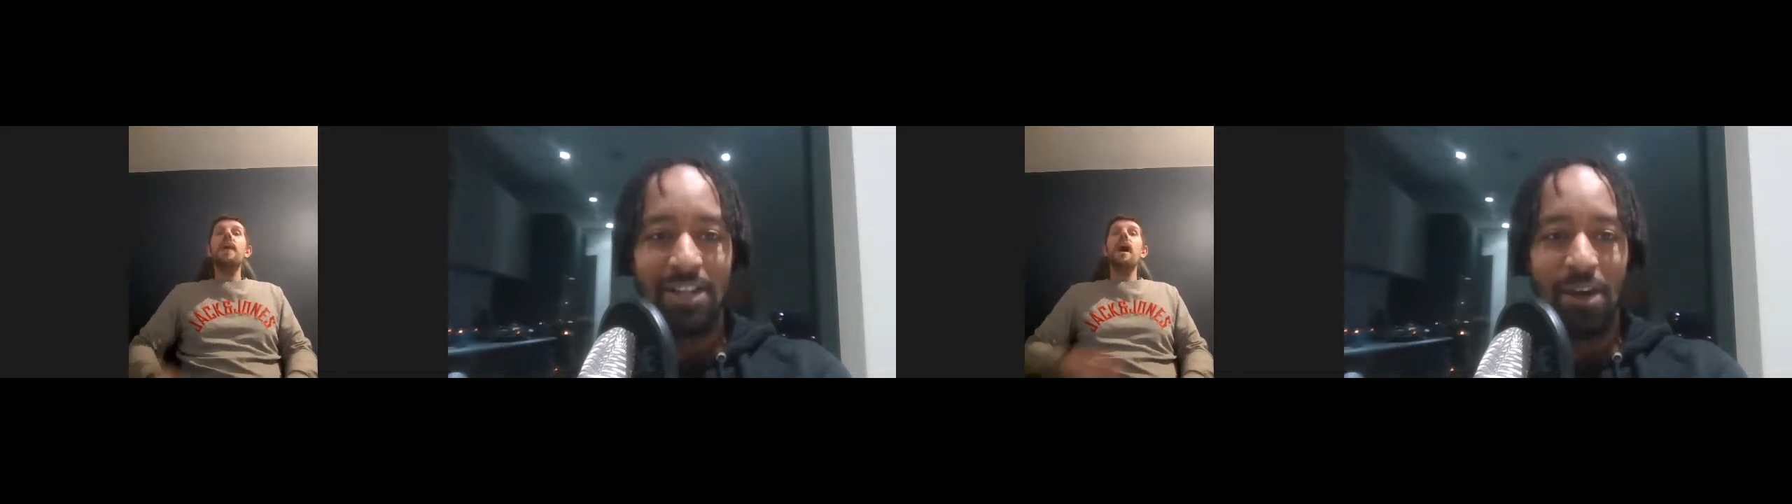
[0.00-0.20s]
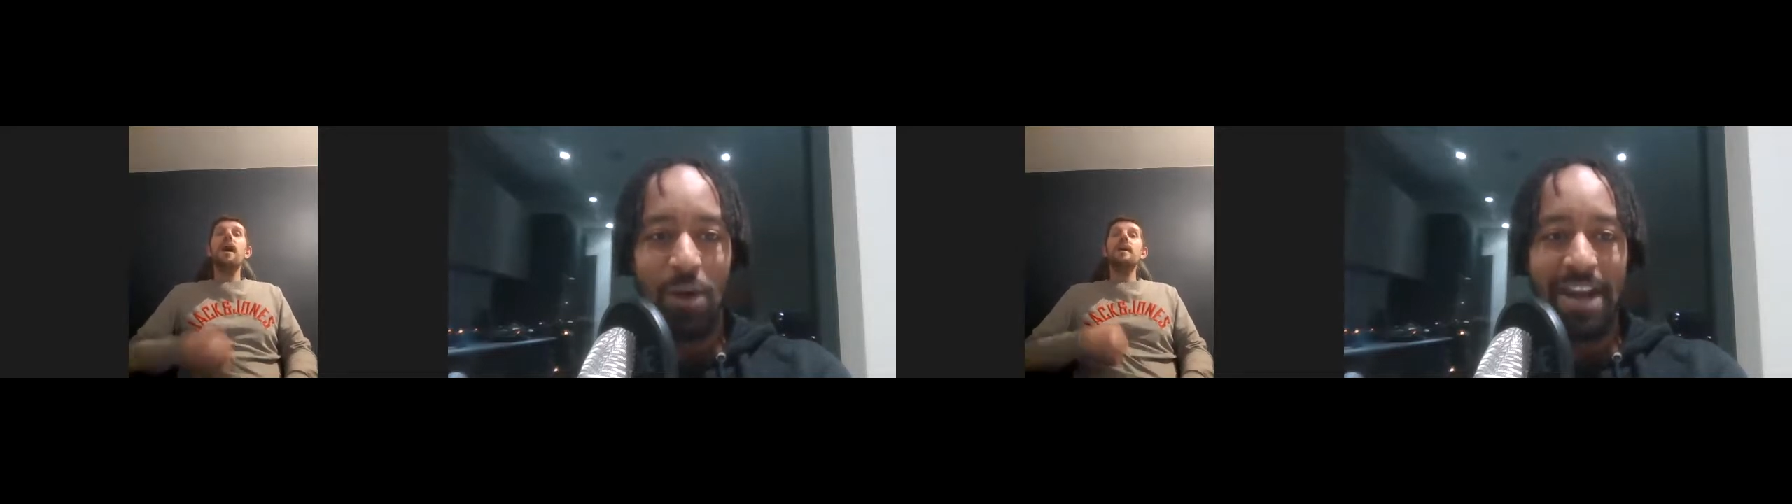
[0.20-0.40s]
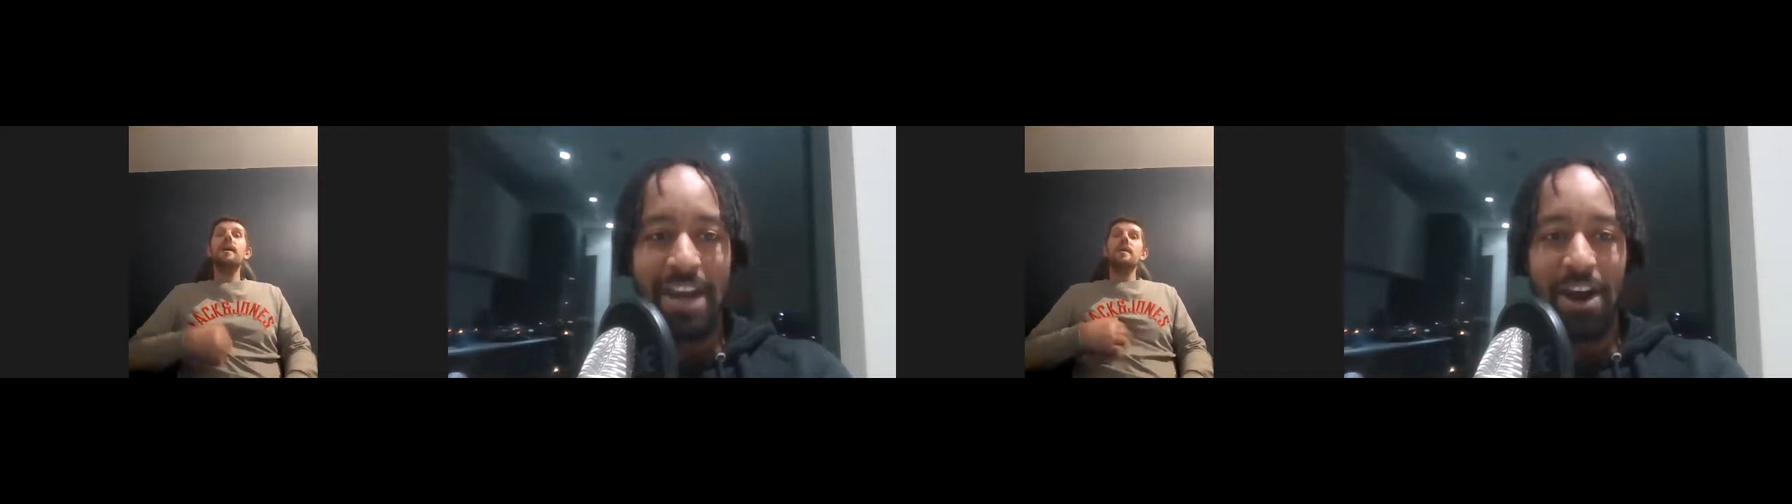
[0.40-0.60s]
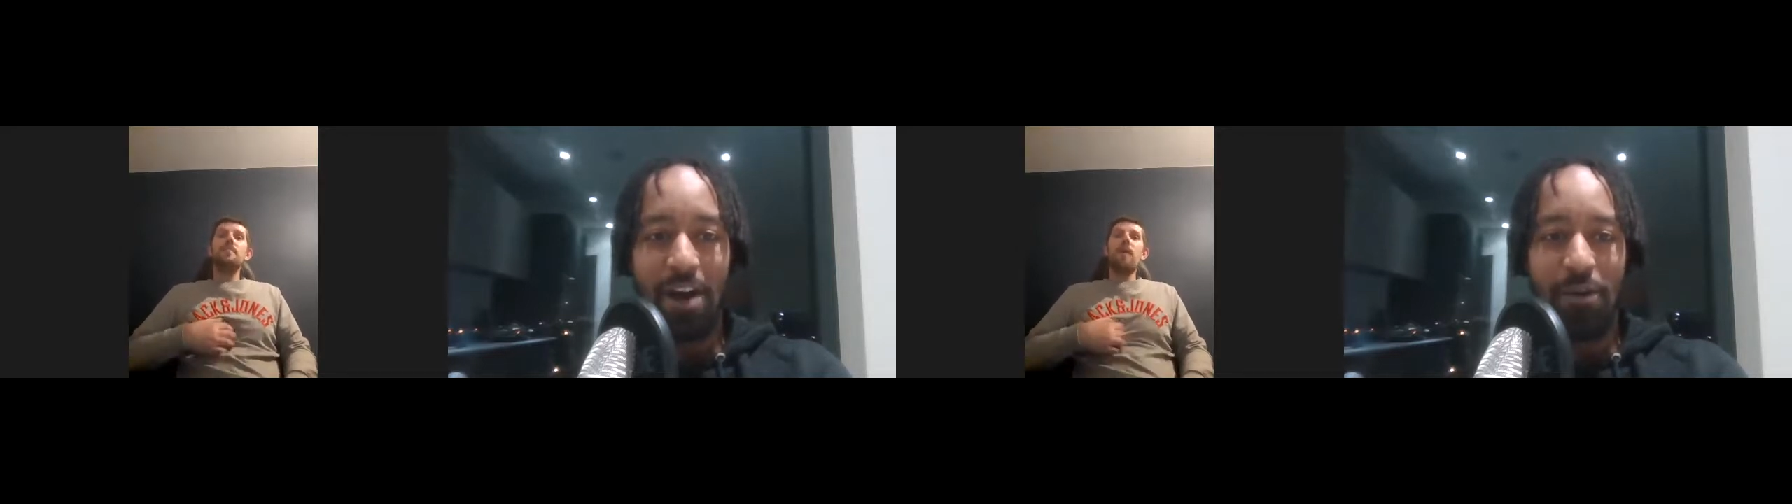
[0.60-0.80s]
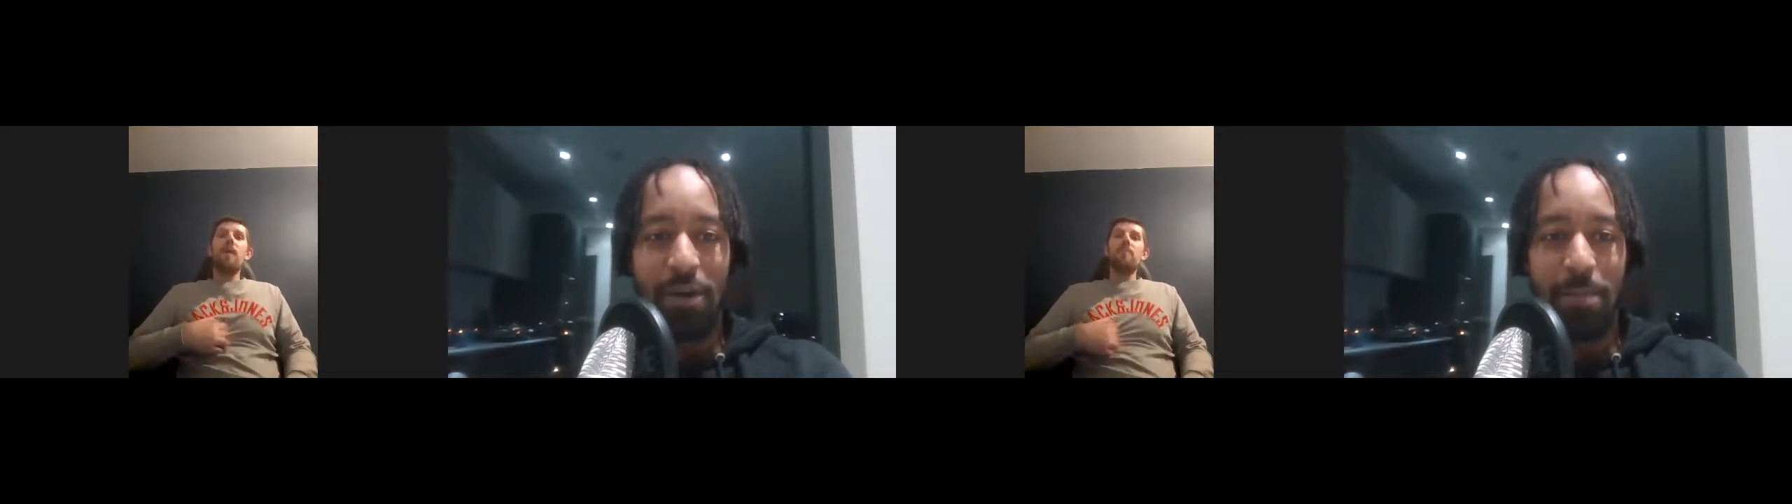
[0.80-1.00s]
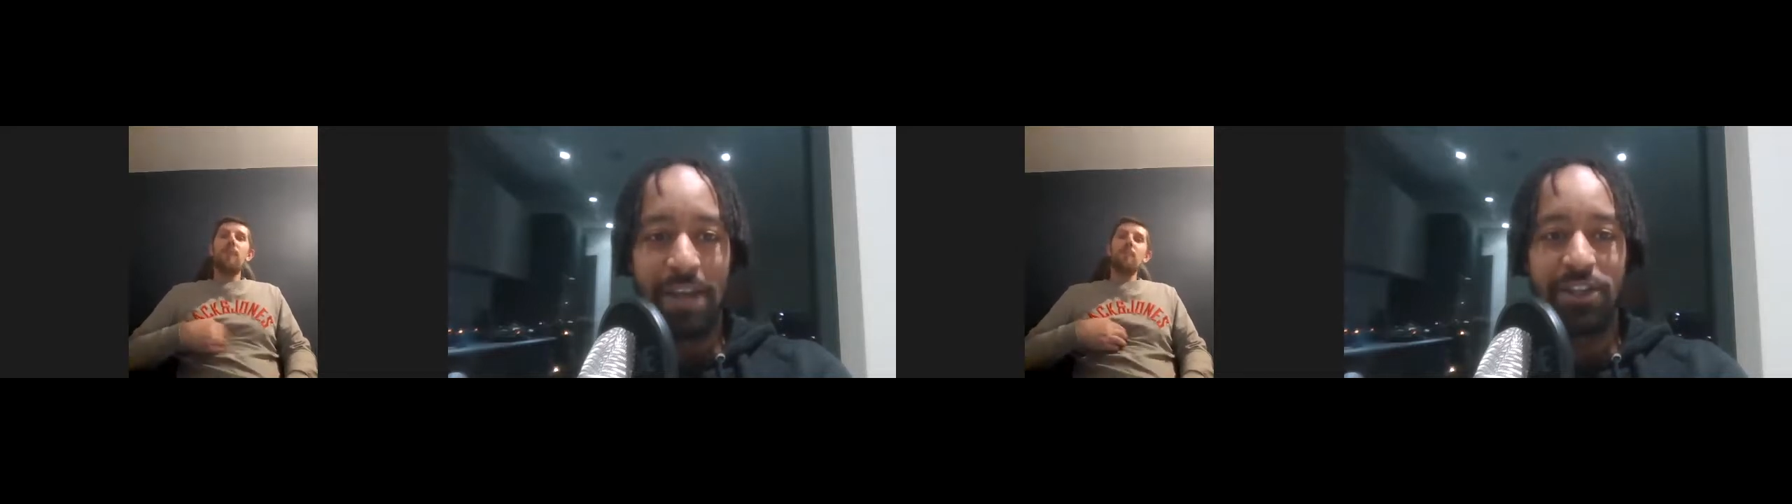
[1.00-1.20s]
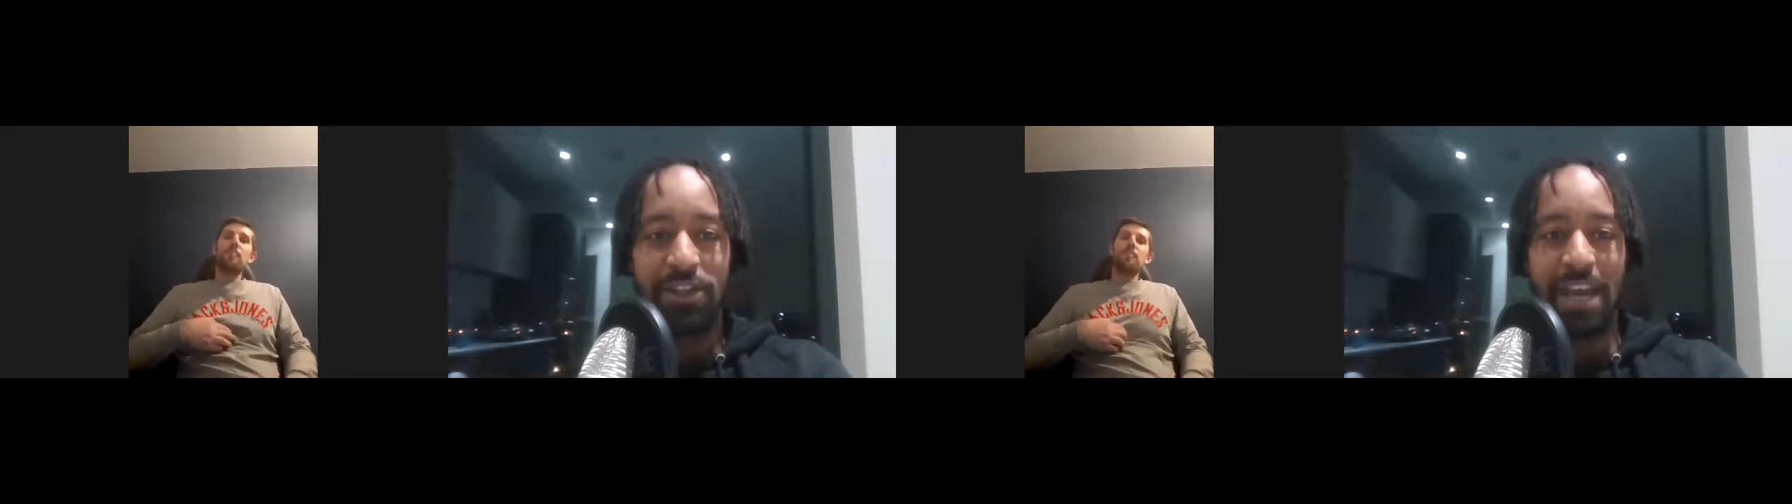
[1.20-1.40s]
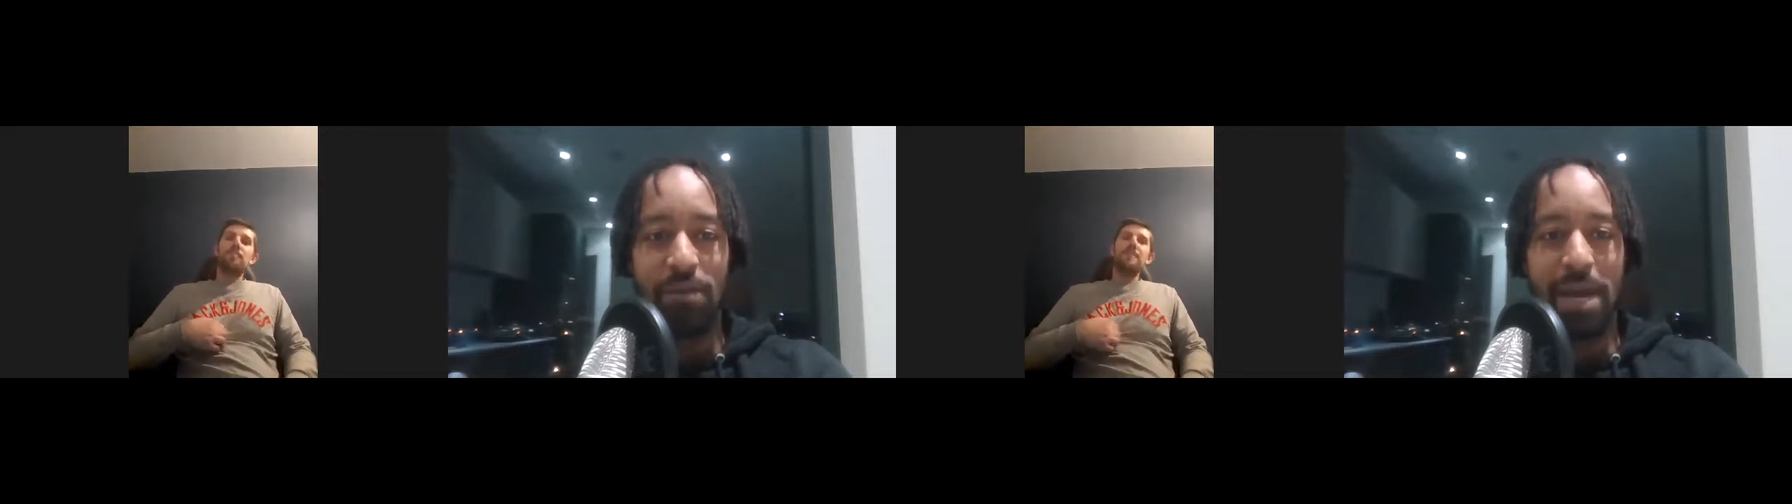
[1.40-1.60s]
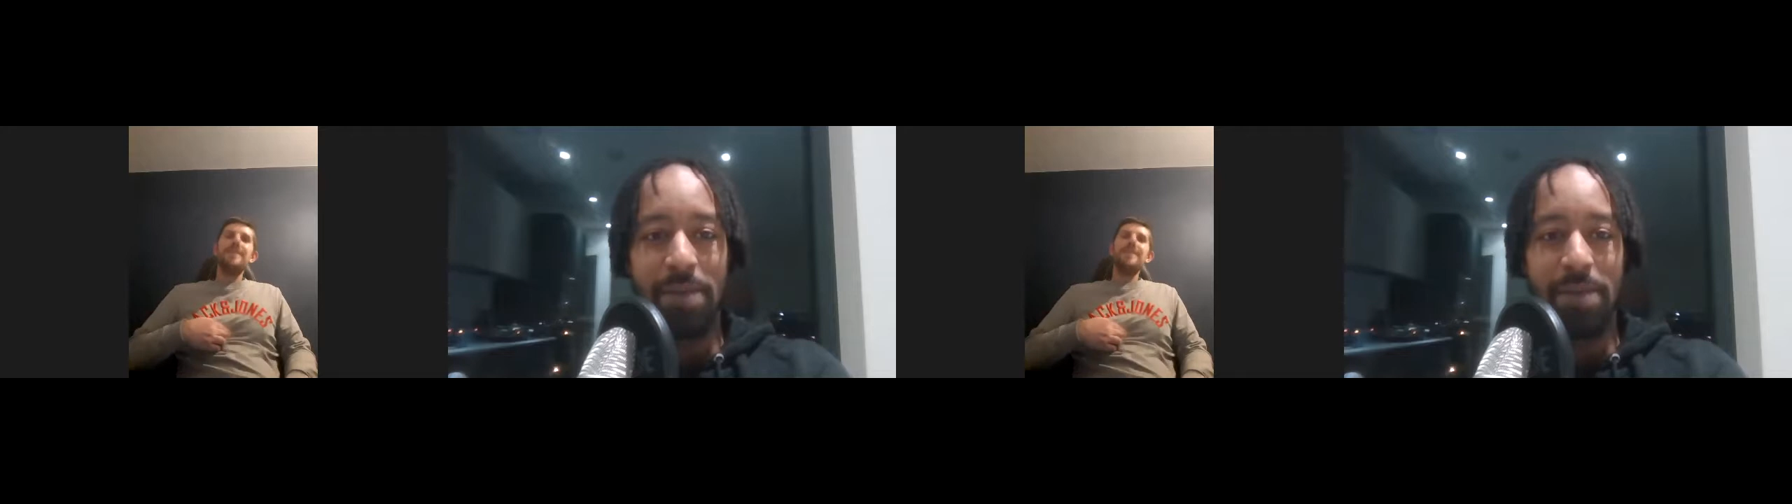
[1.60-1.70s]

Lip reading: So when they are on the pitch together,